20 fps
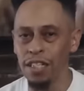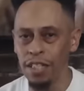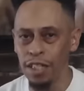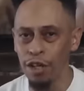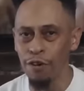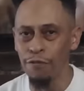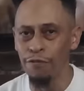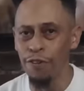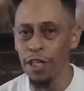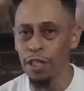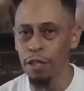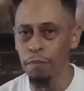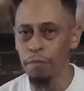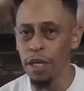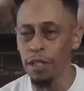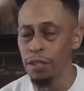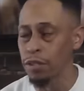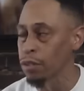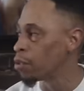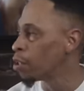is still
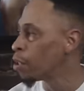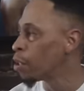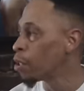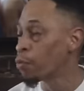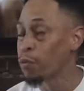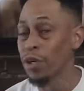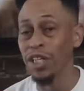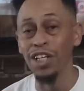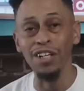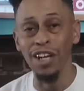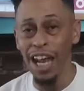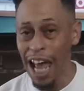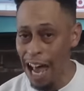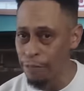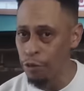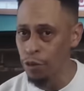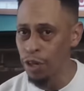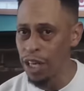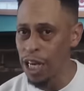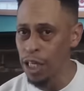fundamental. When you're
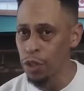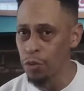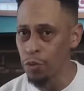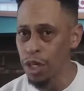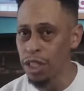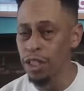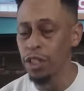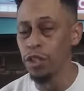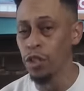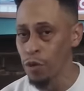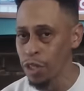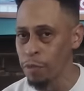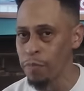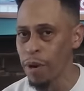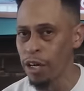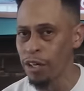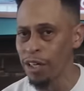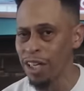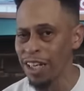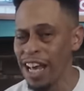live on Edgewood, you know what's
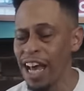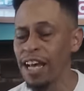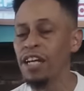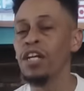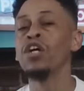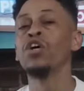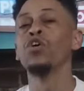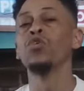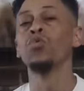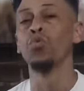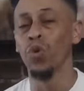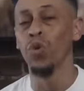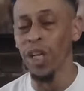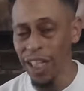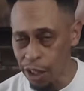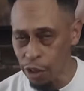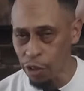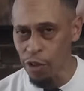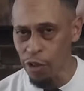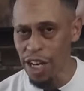better than that?
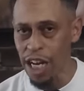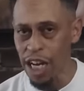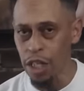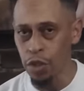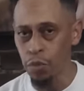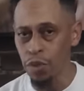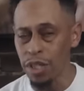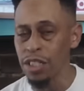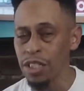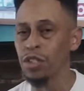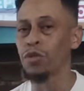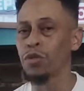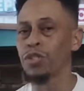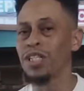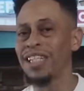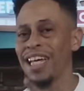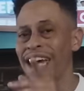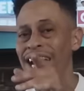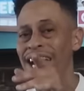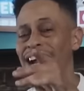reading on Edgewood. wood. So
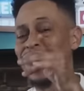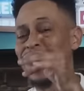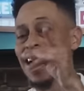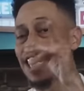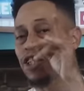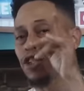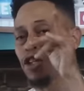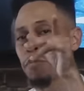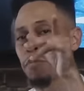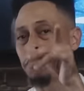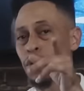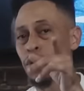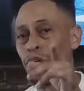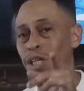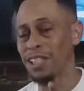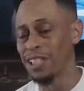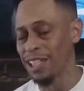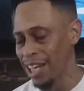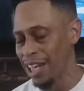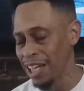today I got your
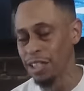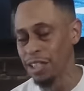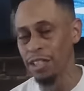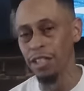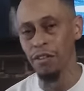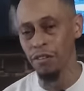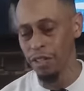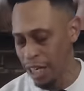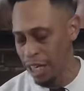book selection of